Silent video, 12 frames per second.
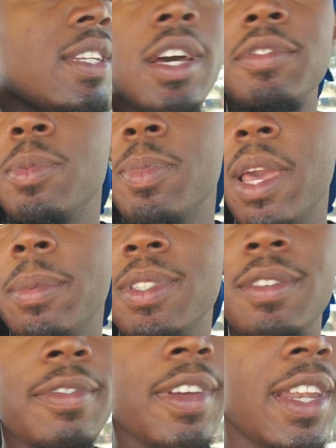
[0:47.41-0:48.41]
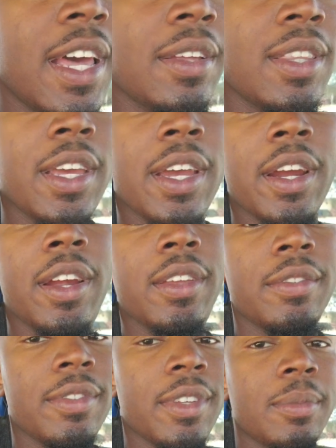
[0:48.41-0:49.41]
enough to be able to vend out there.
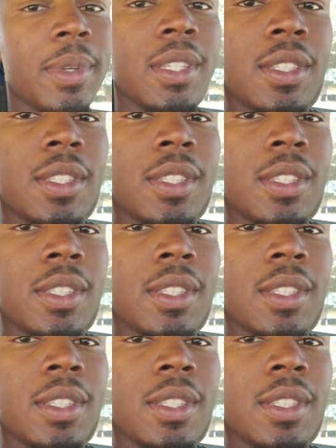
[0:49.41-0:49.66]
You feel me?